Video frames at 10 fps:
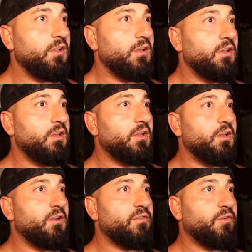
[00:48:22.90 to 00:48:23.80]
Yeah.
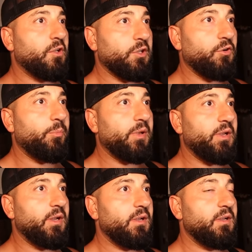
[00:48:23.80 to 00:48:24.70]
For a little
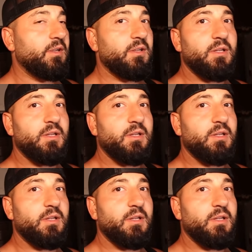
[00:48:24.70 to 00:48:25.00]
bit.